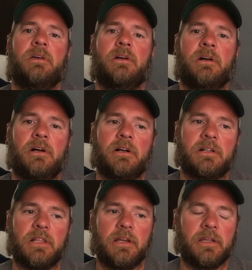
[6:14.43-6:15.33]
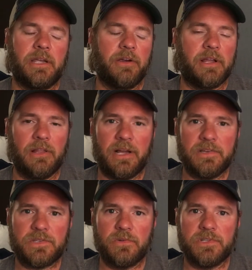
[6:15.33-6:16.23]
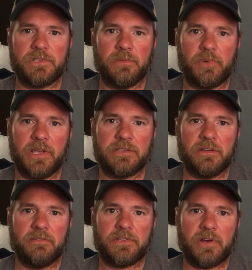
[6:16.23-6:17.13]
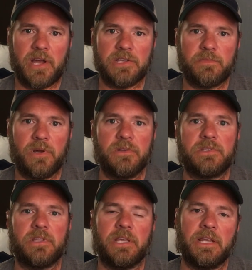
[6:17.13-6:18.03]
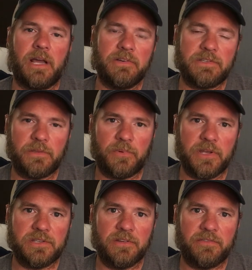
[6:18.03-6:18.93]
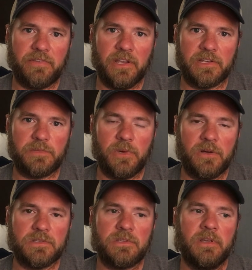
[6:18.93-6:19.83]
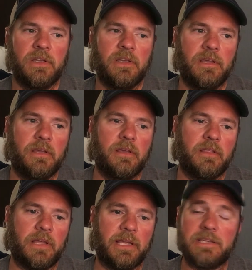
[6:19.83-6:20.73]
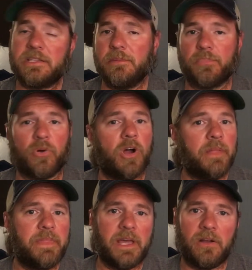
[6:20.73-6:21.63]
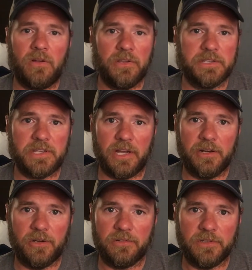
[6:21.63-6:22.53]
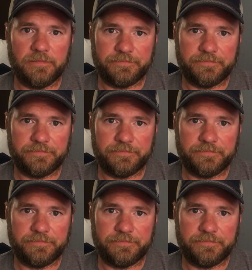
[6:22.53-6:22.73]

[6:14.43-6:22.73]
Uh, Gary Klaus was the president of Stratus boats, and then now he's the president of Phoenix boats. I guess they brought that hull design over.